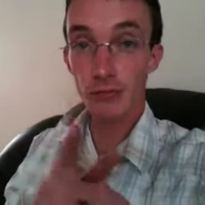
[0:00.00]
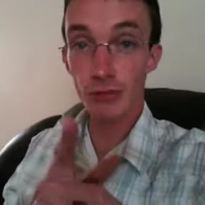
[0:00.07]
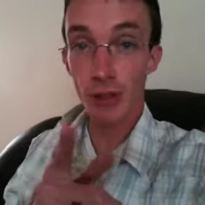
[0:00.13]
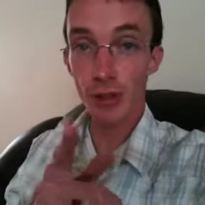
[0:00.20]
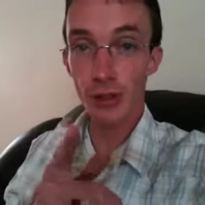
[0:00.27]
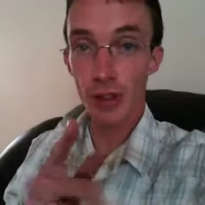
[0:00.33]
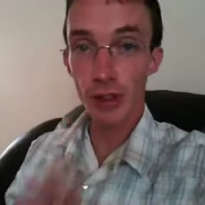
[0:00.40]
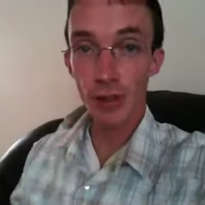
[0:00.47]

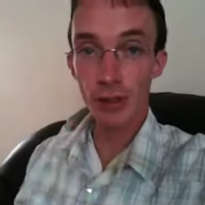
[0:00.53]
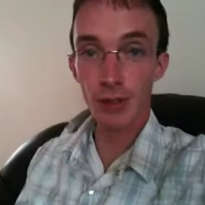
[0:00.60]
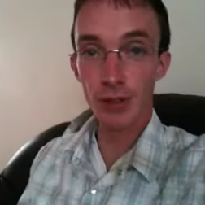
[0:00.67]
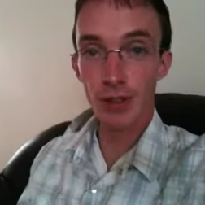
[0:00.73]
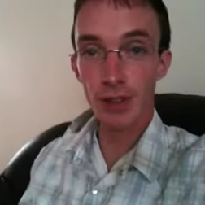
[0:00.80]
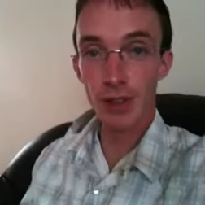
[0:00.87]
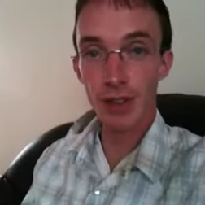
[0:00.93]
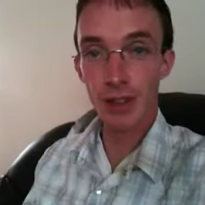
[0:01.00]

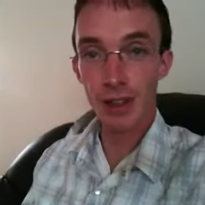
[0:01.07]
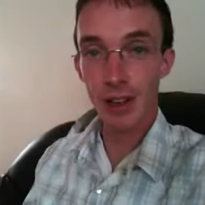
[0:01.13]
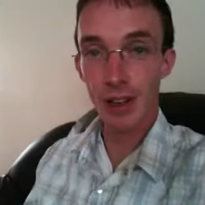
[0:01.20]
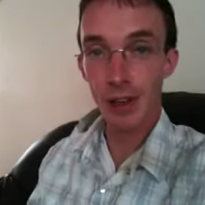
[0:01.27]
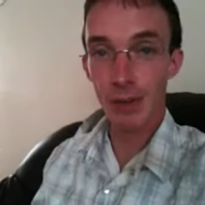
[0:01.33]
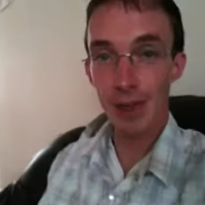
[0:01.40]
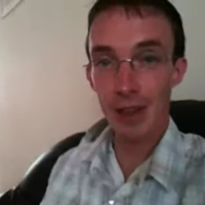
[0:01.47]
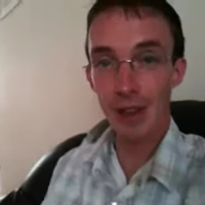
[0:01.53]
reviews.
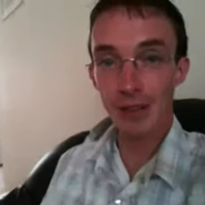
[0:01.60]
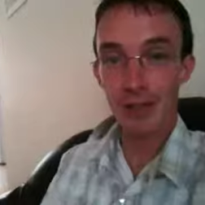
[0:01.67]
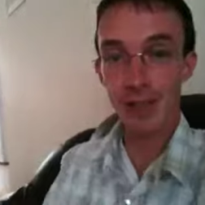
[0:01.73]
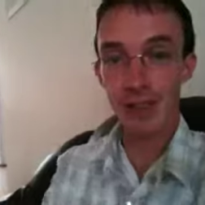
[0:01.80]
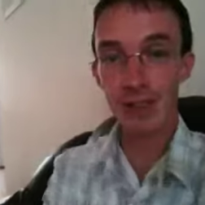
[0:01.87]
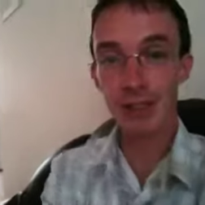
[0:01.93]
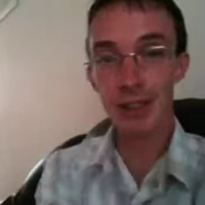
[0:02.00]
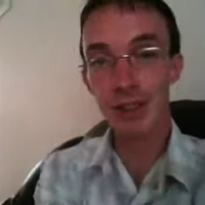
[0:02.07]
I'm out of
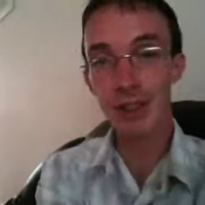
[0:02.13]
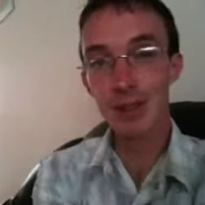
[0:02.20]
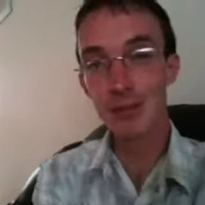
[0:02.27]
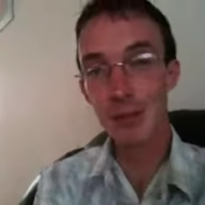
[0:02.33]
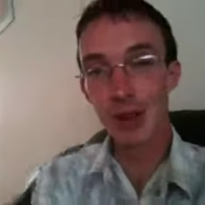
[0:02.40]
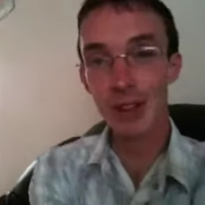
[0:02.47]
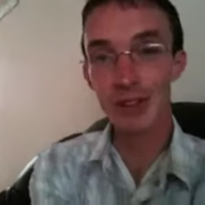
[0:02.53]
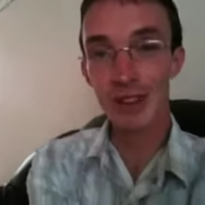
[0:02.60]
here.
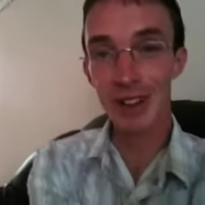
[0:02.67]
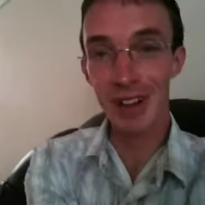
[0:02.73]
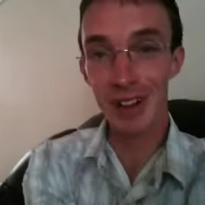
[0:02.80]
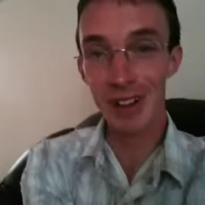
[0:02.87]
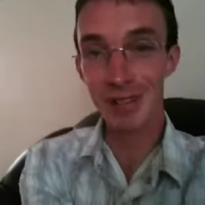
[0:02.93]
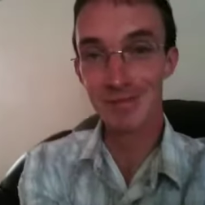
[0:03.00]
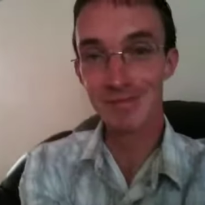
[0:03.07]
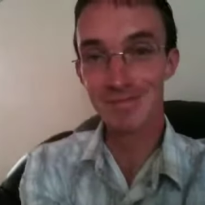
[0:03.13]
Bye for
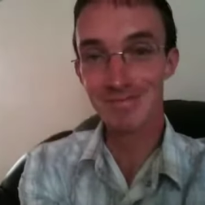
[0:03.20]
now.